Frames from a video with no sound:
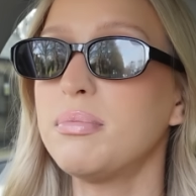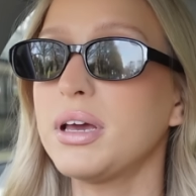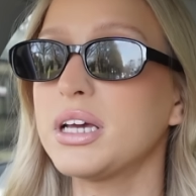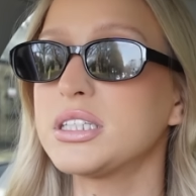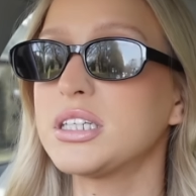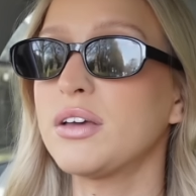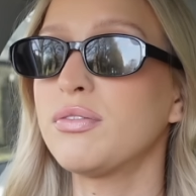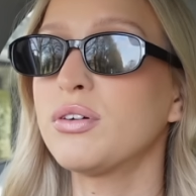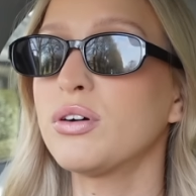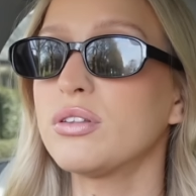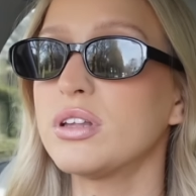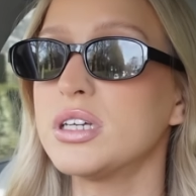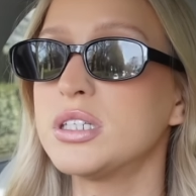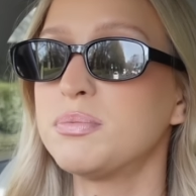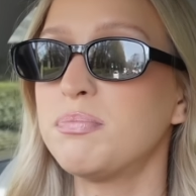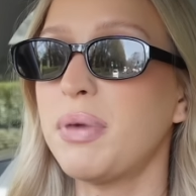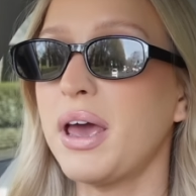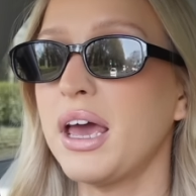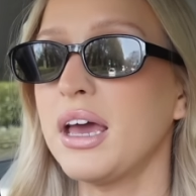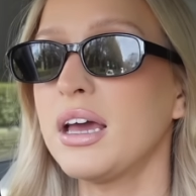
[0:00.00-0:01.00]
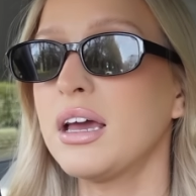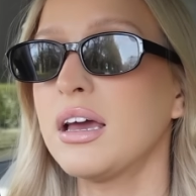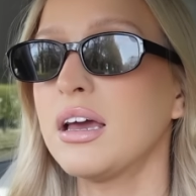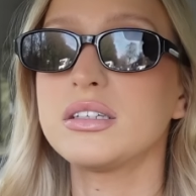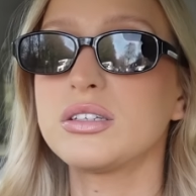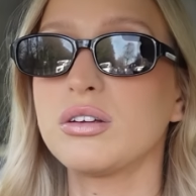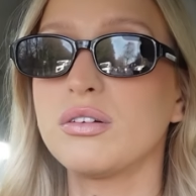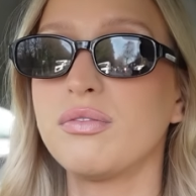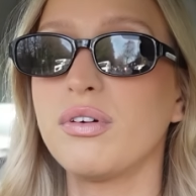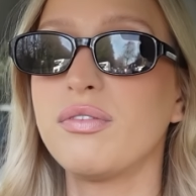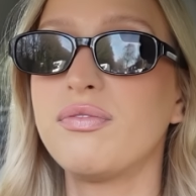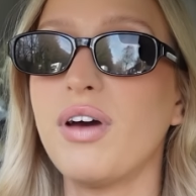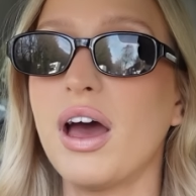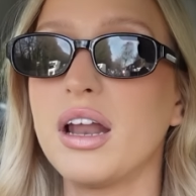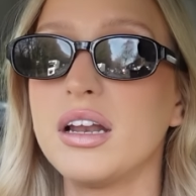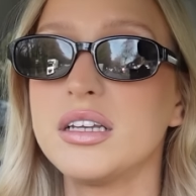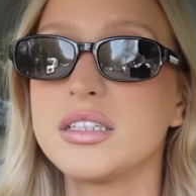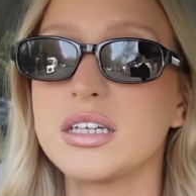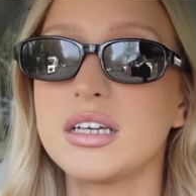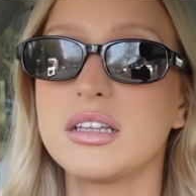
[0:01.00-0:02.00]
because I've got this big sort of
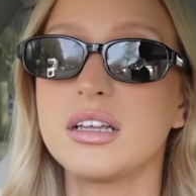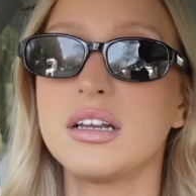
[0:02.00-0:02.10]
event at